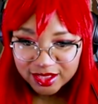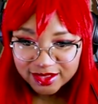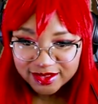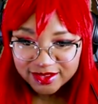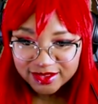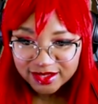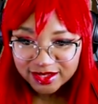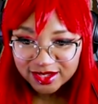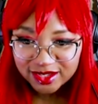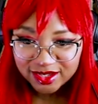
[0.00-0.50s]

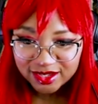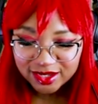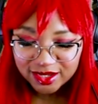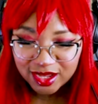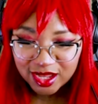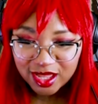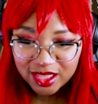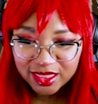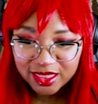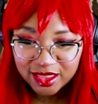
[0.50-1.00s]
See,
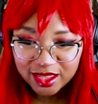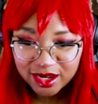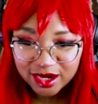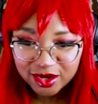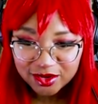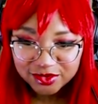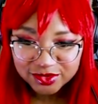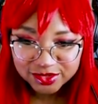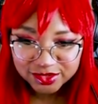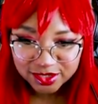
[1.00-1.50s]
I thought
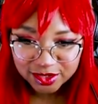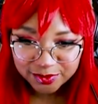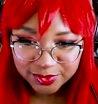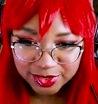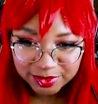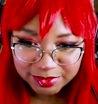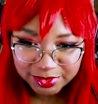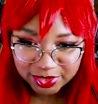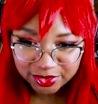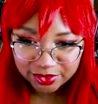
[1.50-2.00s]
I was just gonna
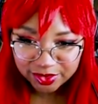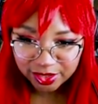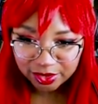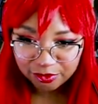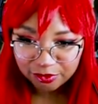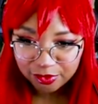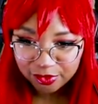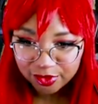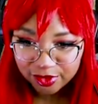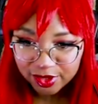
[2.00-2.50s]
be able to go to, like,
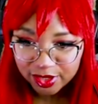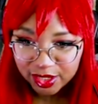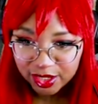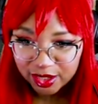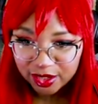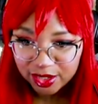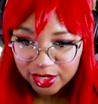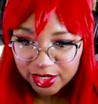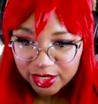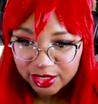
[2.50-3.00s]
one
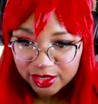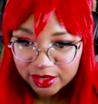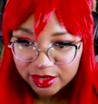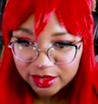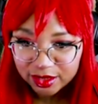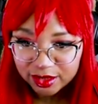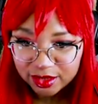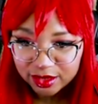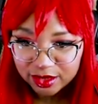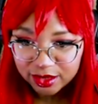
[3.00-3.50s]

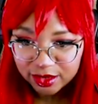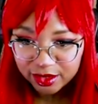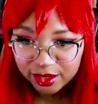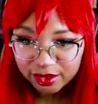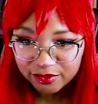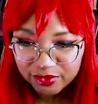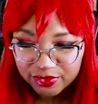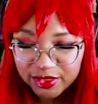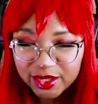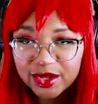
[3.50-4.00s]
area and, like,
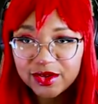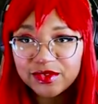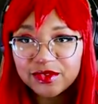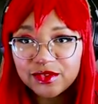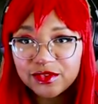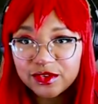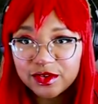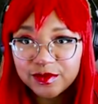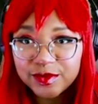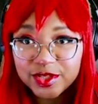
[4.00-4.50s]
everything else
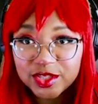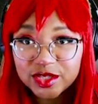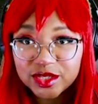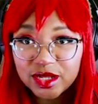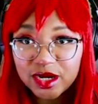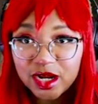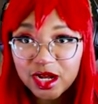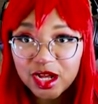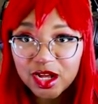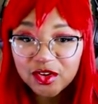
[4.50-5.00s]
is gonna be
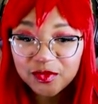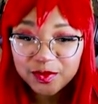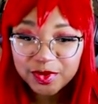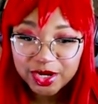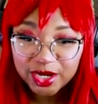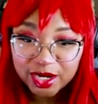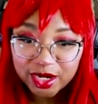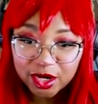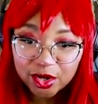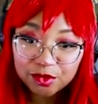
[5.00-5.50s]
shut off, but
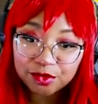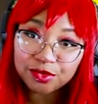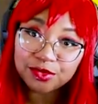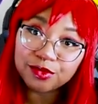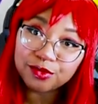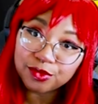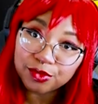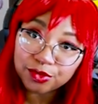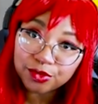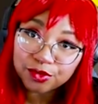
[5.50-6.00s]
I gotta go
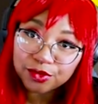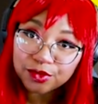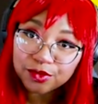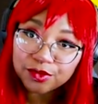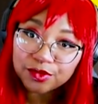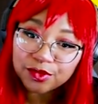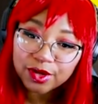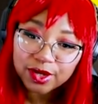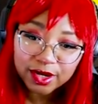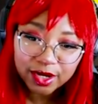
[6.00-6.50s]

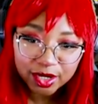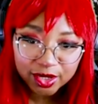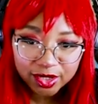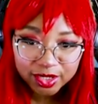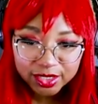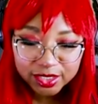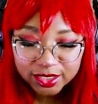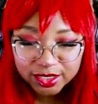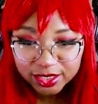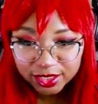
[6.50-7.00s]
through an
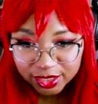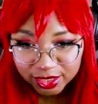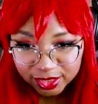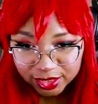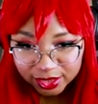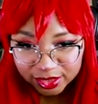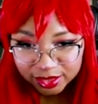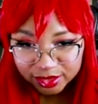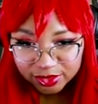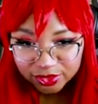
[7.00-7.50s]
area to
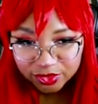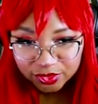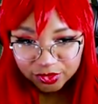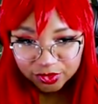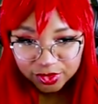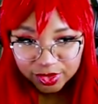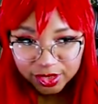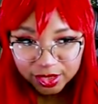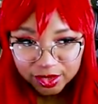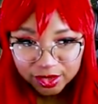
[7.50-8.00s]
get
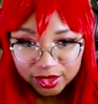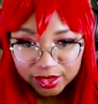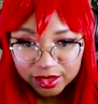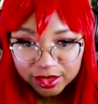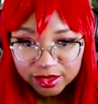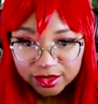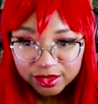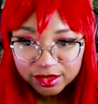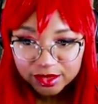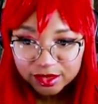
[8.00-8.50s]
to an
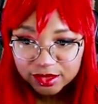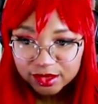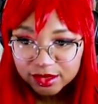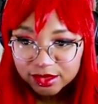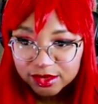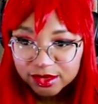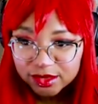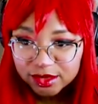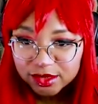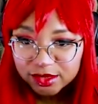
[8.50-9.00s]
area.
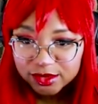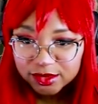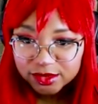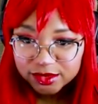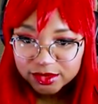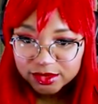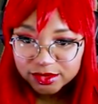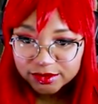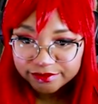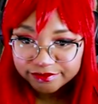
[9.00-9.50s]

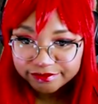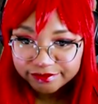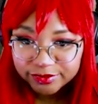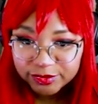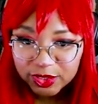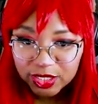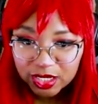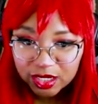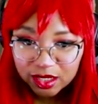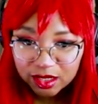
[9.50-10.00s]

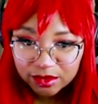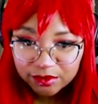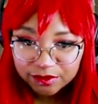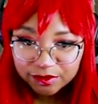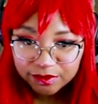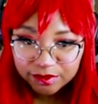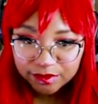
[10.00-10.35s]
Okay.